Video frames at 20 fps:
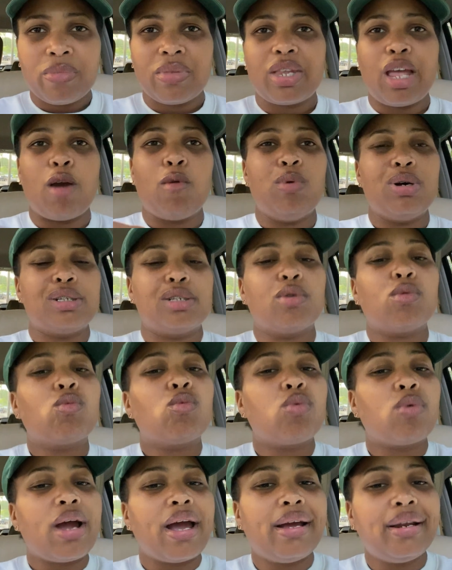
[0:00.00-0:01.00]
They
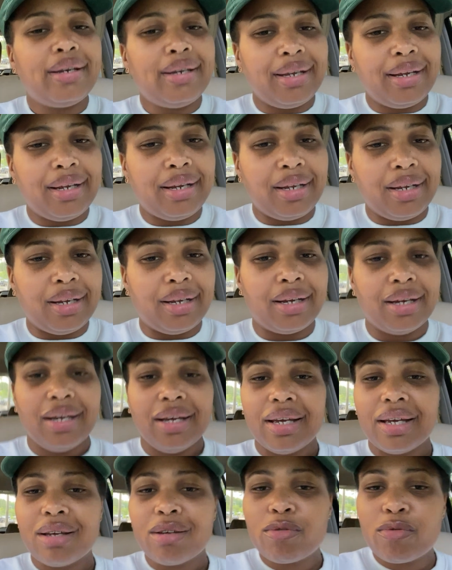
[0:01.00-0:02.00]
wasn't ready
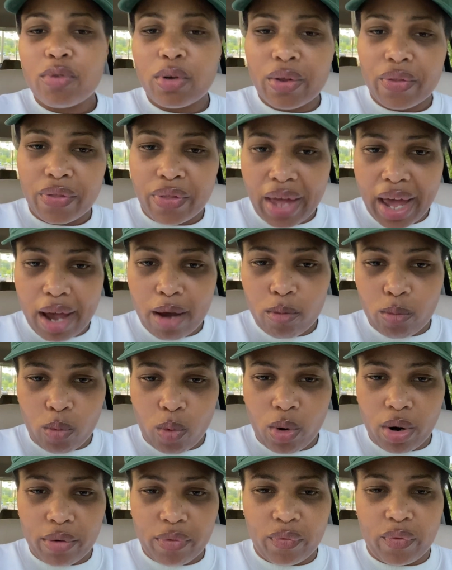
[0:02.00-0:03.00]
for that
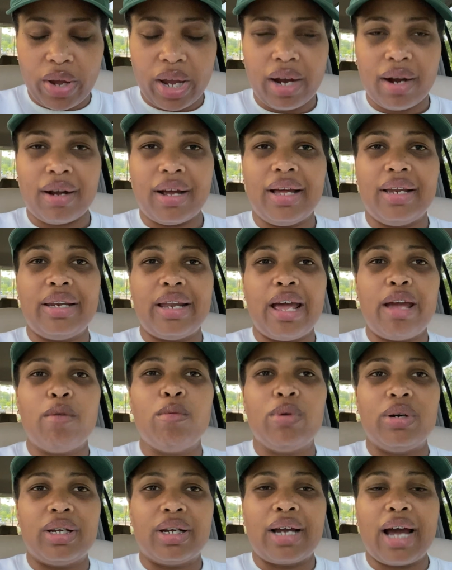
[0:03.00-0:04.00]
warfare and they
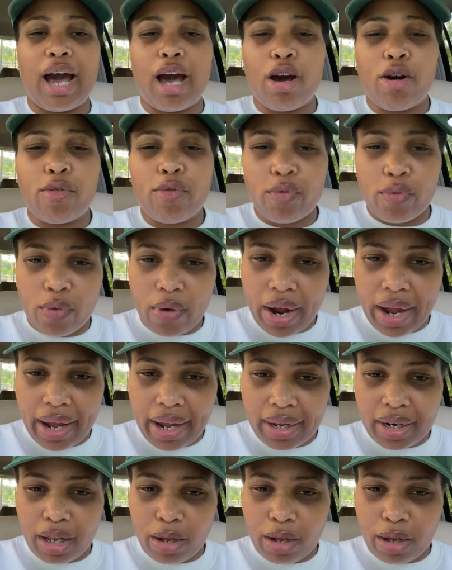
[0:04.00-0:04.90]
would have got afraid.